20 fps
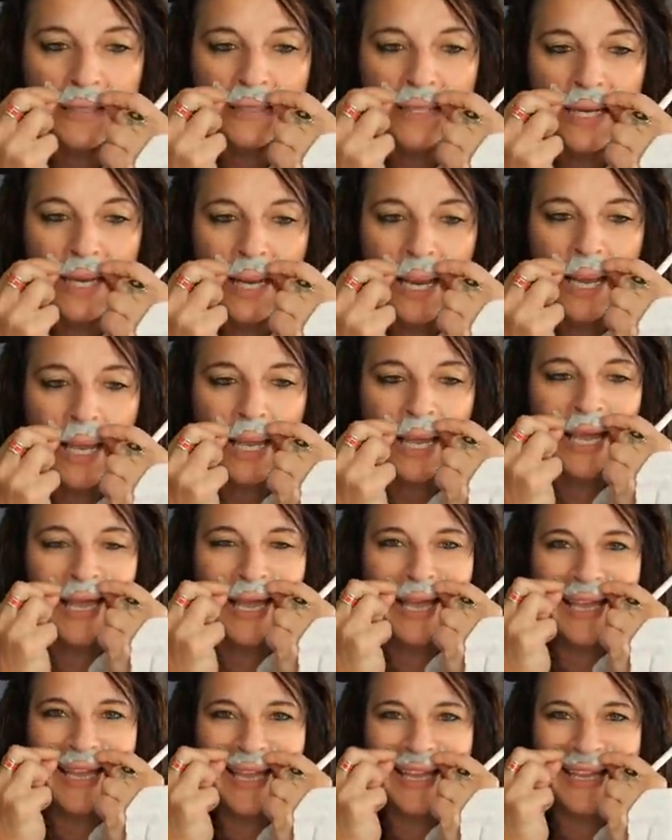Celle-là.
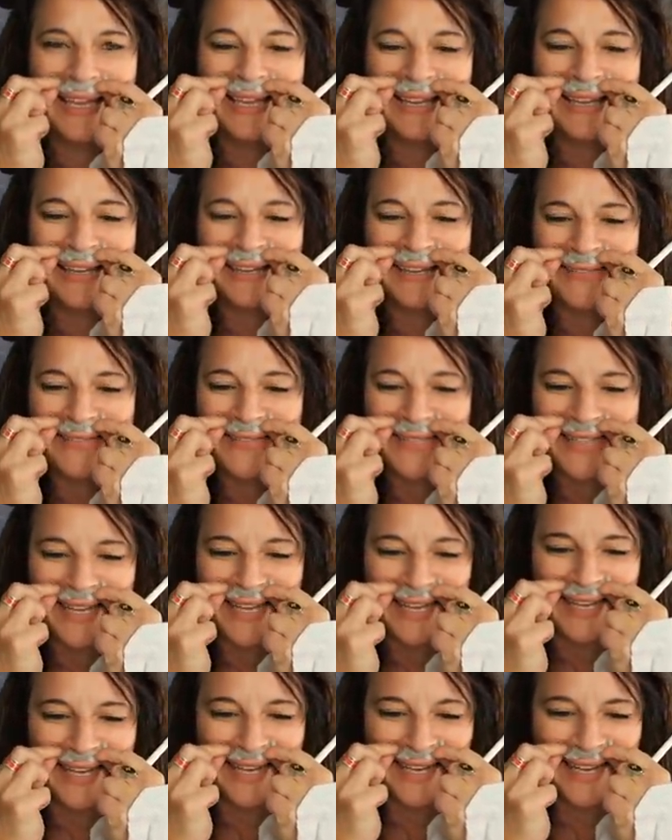Comme
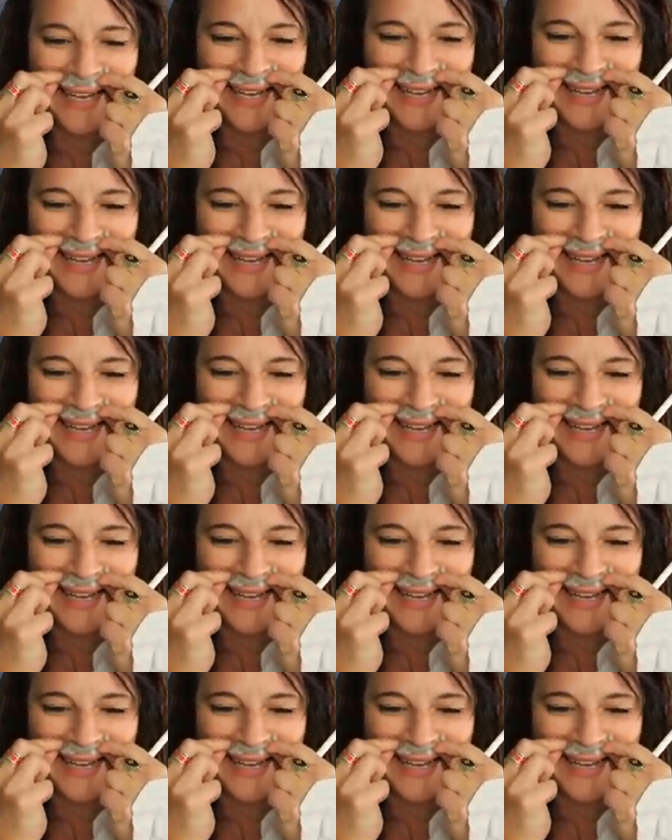ça.